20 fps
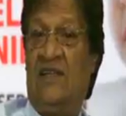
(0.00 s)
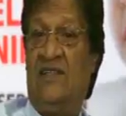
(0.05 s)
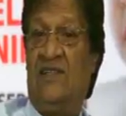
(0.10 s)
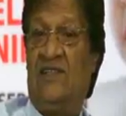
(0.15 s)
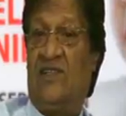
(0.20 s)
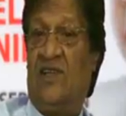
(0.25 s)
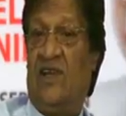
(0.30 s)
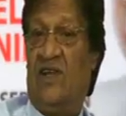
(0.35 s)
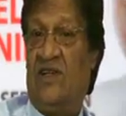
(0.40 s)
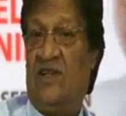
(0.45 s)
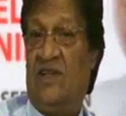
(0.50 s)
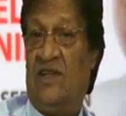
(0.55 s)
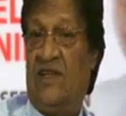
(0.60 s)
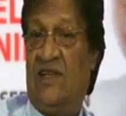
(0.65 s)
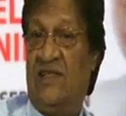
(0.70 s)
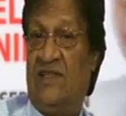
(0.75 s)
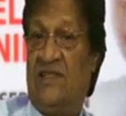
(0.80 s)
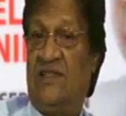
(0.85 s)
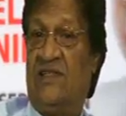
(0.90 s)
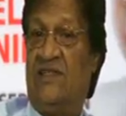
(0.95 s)
started
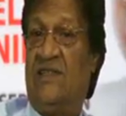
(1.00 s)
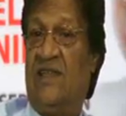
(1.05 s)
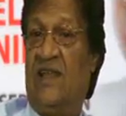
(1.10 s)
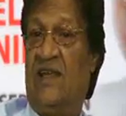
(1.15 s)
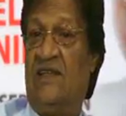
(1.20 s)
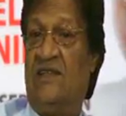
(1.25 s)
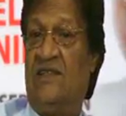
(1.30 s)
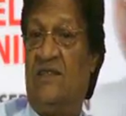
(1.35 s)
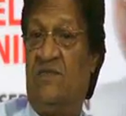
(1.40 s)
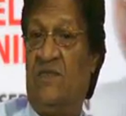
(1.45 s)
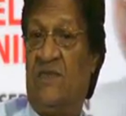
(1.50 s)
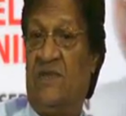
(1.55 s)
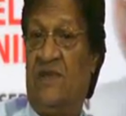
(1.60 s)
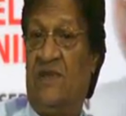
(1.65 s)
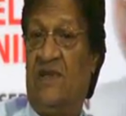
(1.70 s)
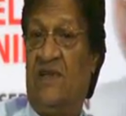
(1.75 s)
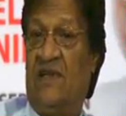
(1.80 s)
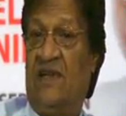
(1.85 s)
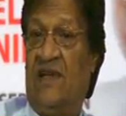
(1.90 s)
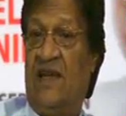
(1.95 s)
as a
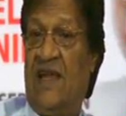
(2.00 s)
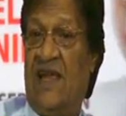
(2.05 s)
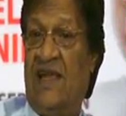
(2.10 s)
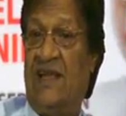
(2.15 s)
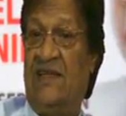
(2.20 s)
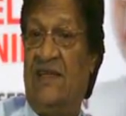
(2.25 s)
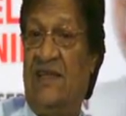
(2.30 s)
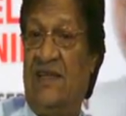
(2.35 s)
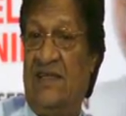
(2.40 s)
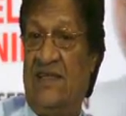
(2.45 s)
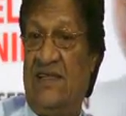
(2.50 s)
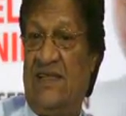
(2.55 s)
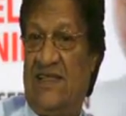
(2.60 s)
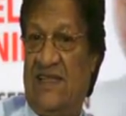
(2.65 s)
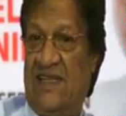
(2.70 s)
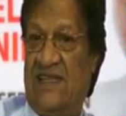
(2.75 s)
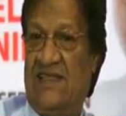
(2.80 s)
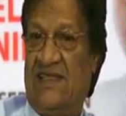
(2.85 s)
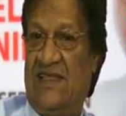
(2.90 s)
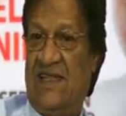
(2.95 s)
salesman in
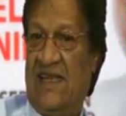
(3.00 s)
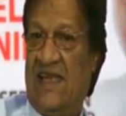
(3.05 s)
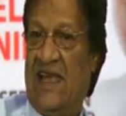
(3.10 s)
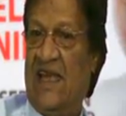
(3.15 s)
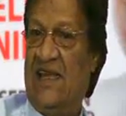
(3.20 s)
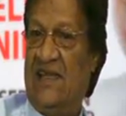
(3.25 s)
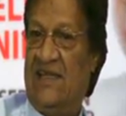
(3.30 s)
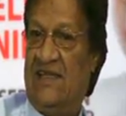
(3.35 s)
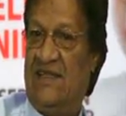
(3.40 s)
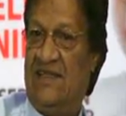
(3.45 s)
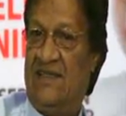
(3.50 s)
1968.